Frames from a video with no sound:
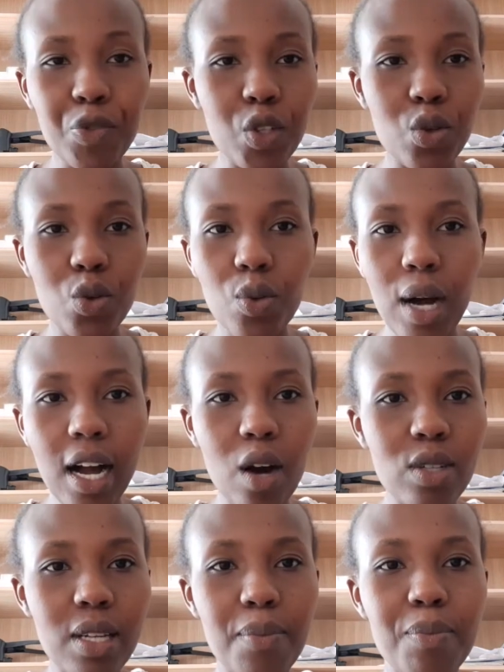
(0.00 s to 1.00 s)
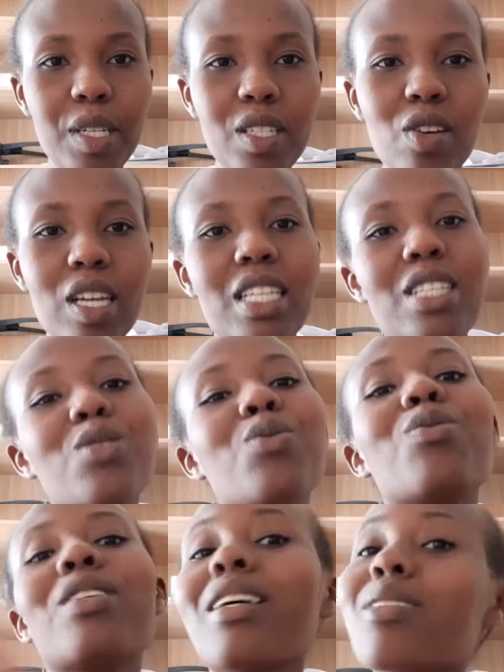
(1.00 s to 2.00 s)
go work out a bit. So I need to
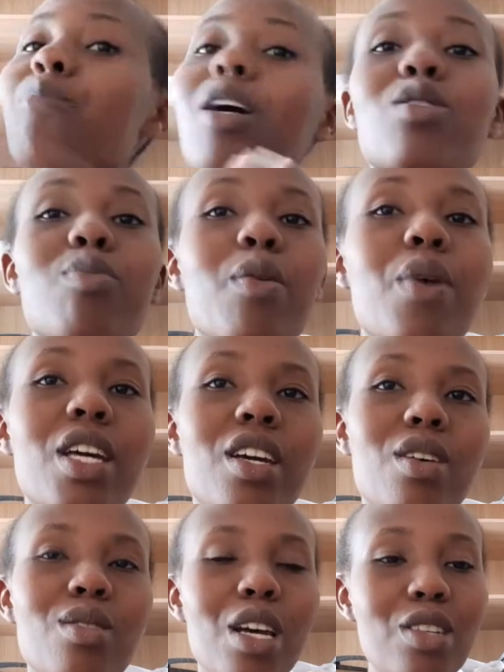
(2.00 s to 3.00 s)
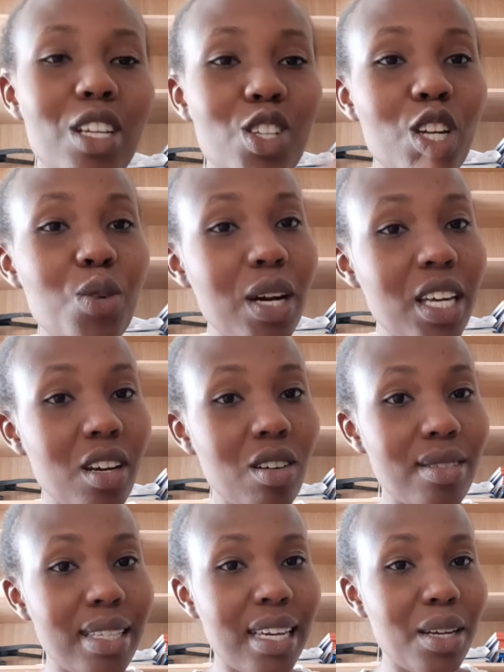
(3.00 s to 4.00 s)
get back to my working out. I was actually working
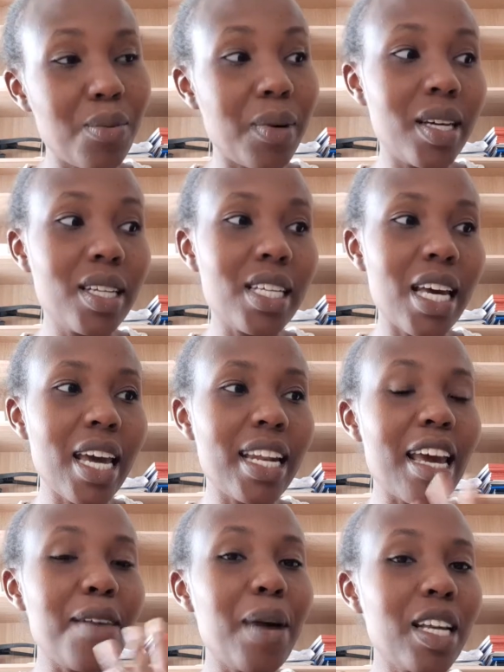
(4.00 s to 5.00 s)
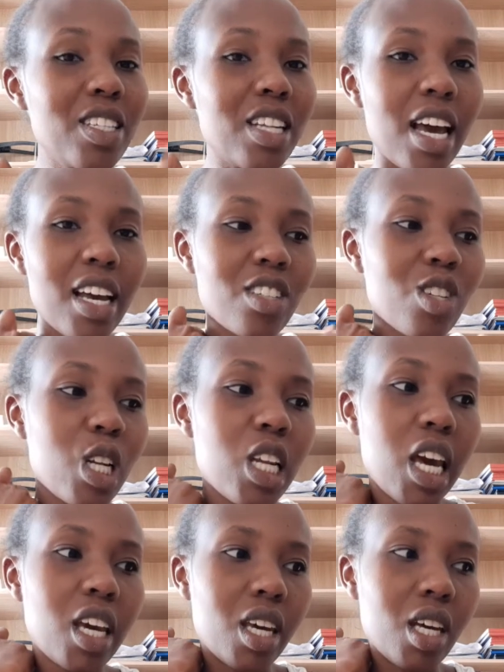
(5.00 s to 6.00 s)
out to gain weight, and imagine I actually
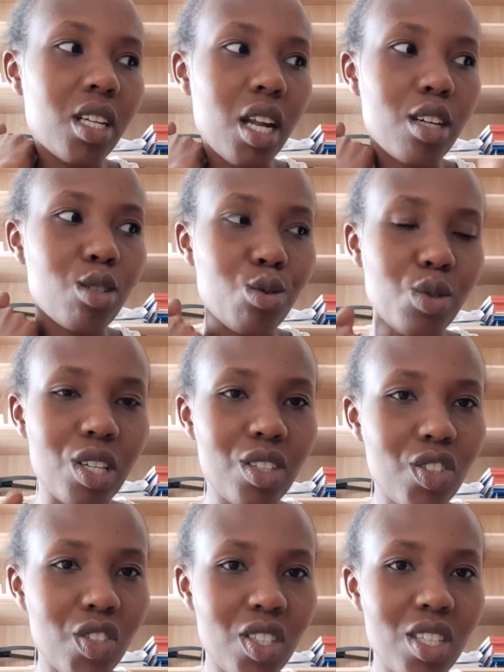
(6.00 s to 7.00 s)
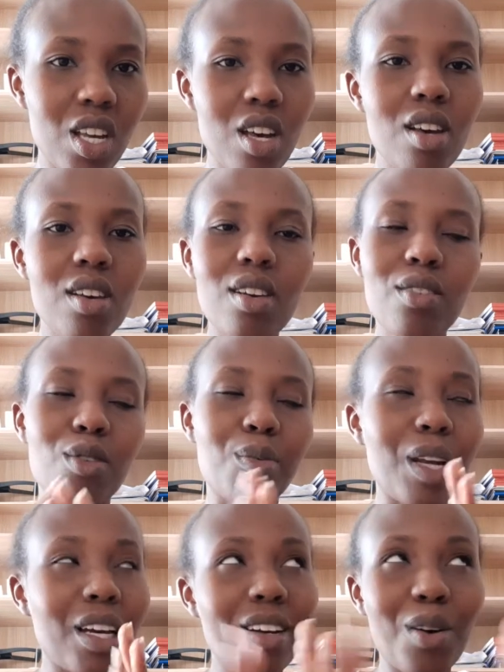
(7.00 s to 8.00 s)
like gained like 2 kgs from
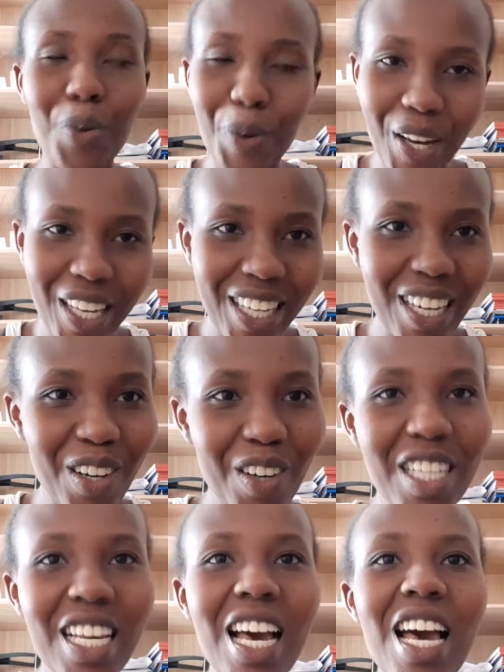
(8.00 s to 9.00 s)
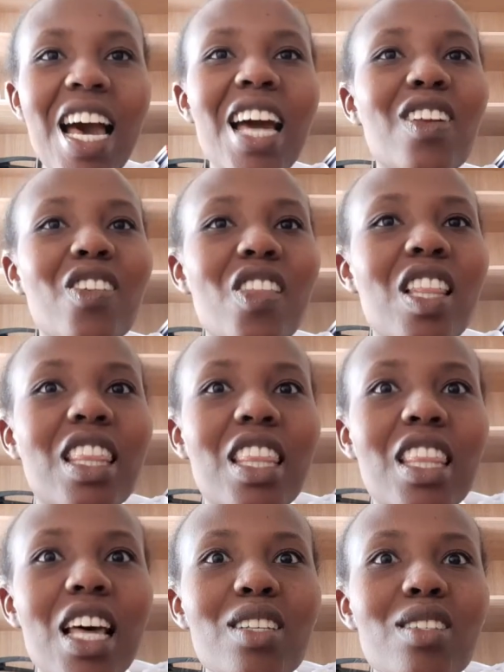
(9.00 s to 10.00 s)
like working out, and
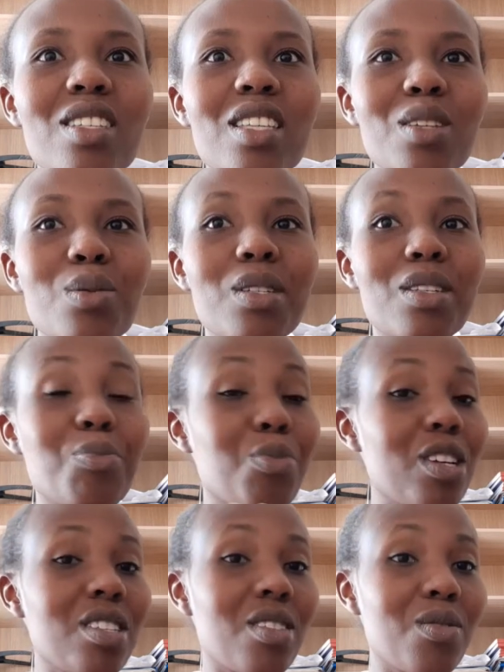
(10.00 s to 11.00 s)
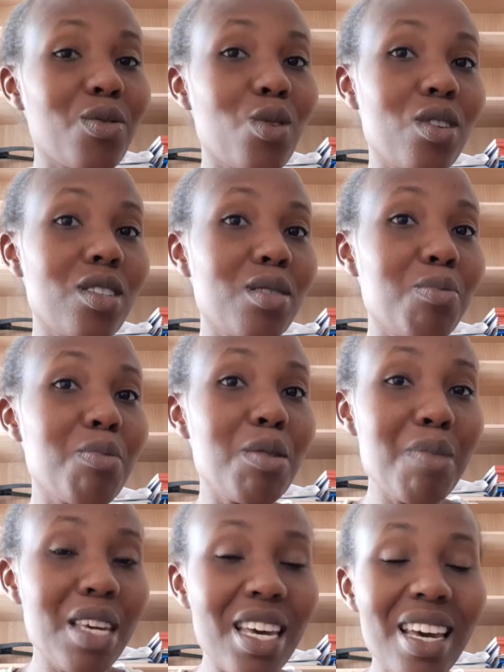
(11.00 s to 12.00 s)
that was impressive, because
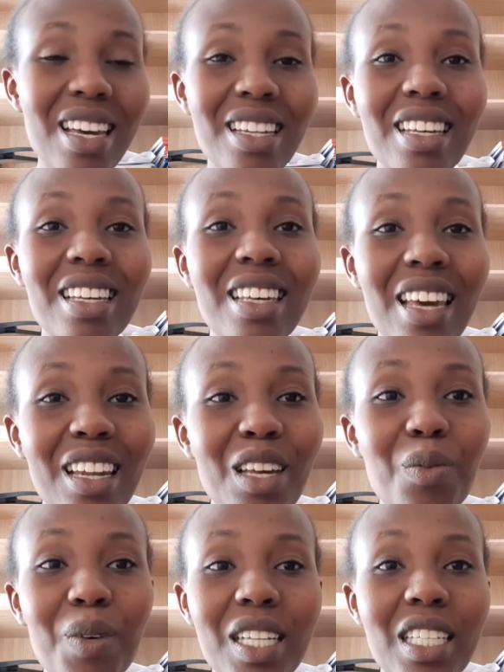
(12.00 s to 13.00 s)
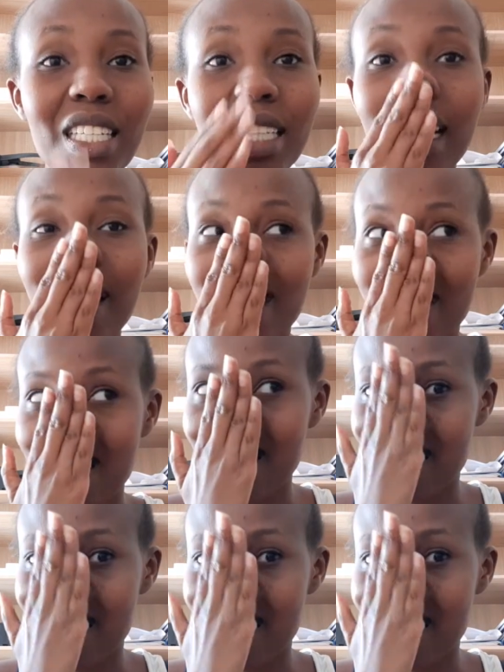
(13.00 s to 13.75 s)
Mimi and gaining weight is like